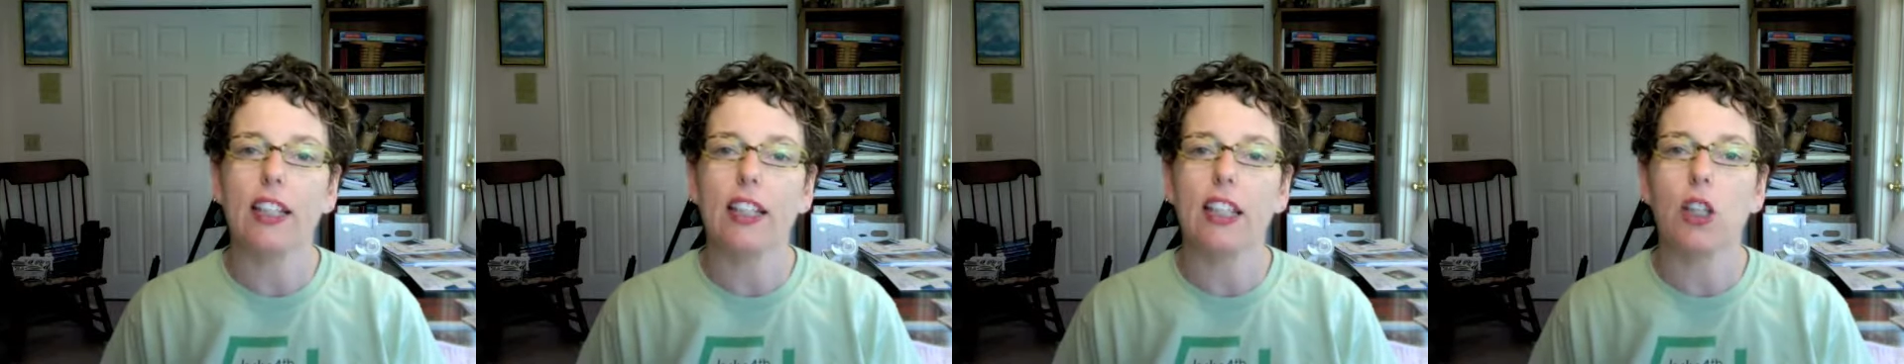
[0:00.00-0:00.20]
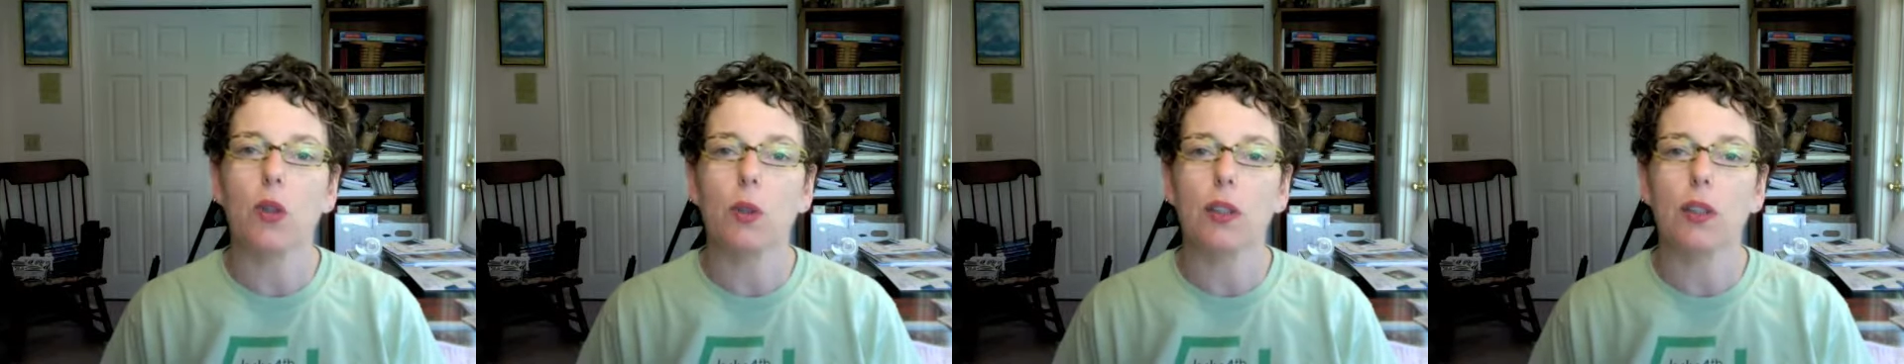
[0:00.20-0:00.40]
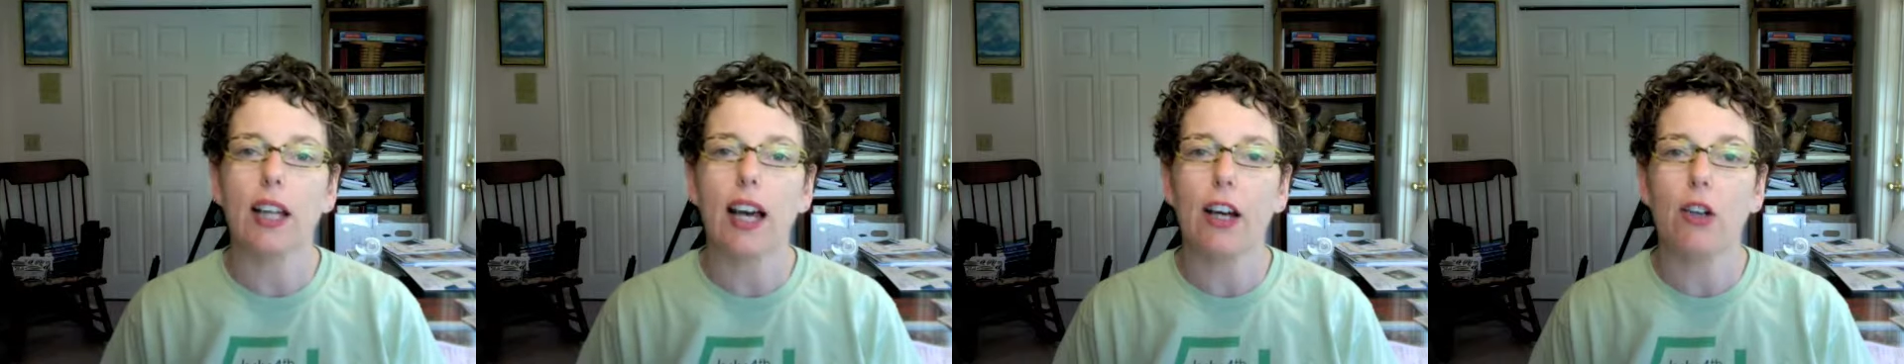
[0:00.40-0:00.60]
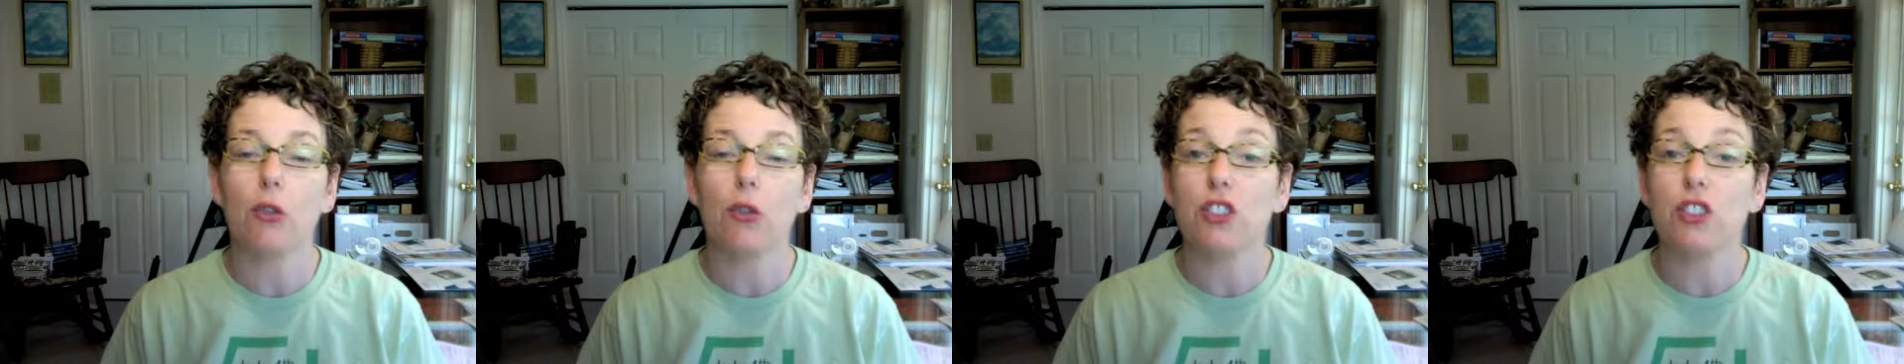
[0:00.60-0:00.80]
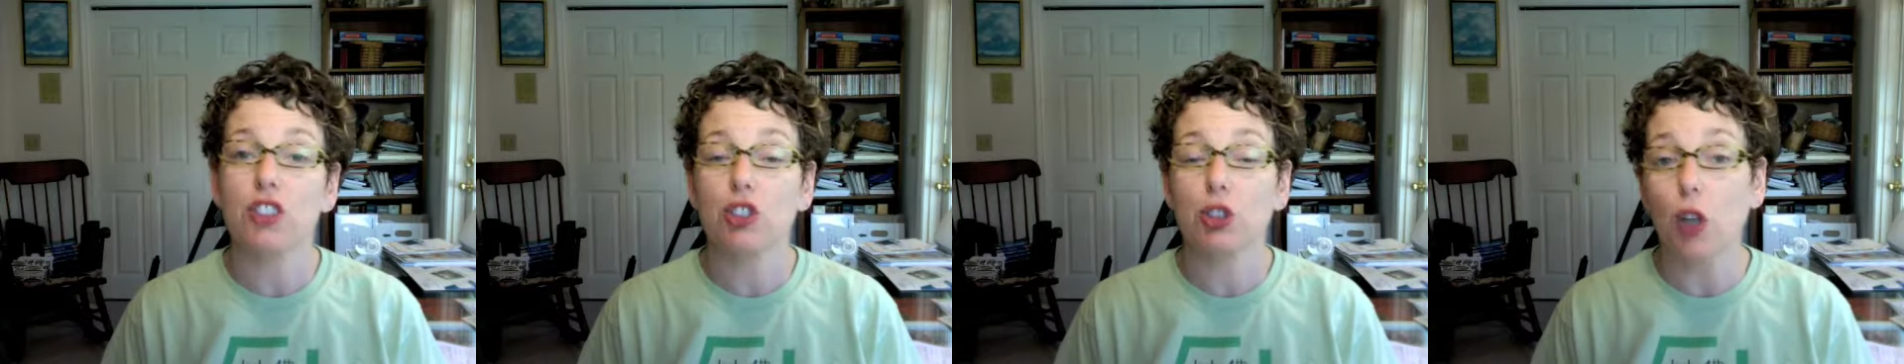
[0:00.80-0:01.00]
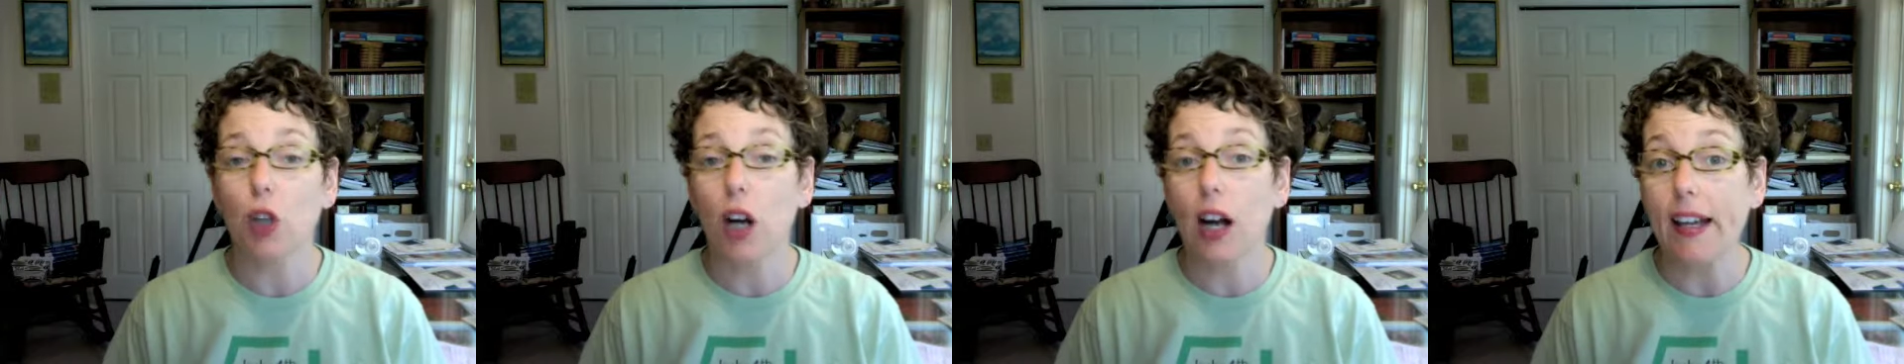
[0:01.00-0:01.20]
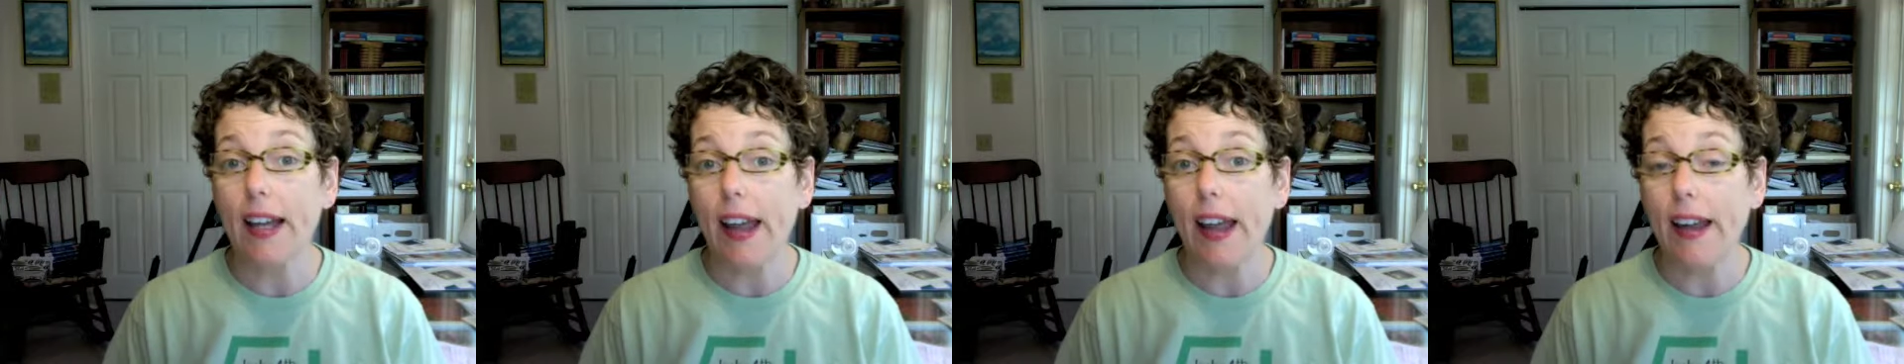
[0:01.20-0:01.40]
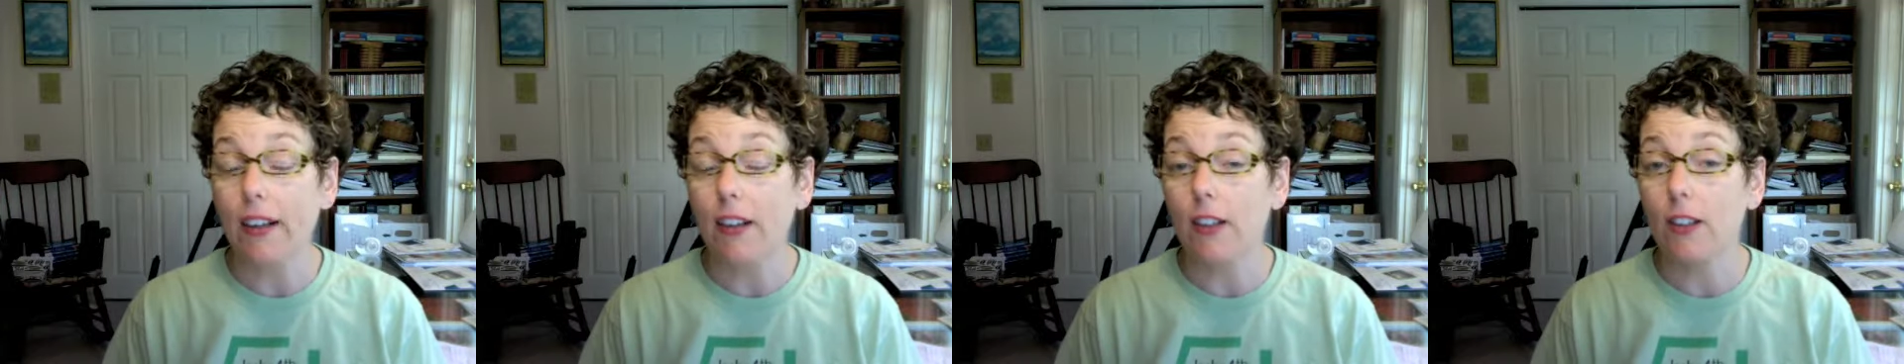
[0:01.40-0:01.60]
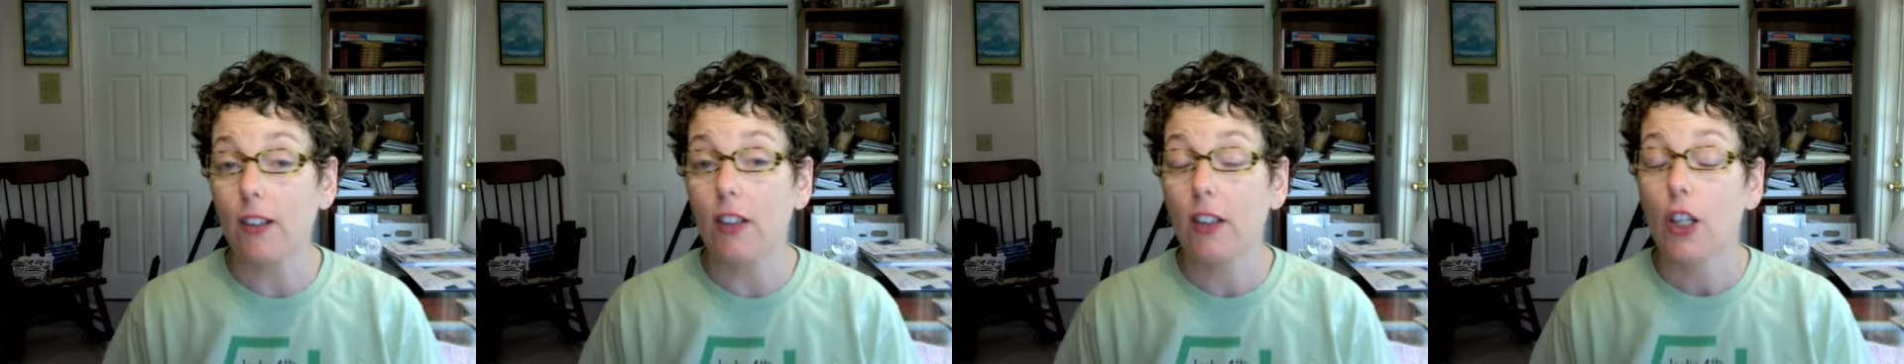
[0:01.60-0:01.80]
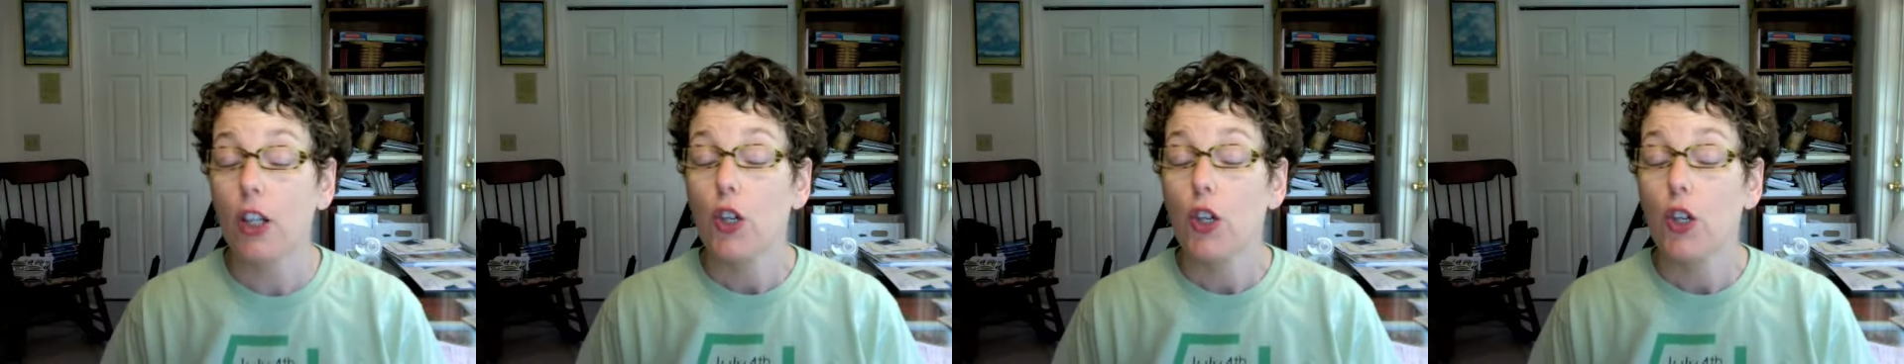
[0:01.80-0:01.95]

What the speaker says: equilateral triangle.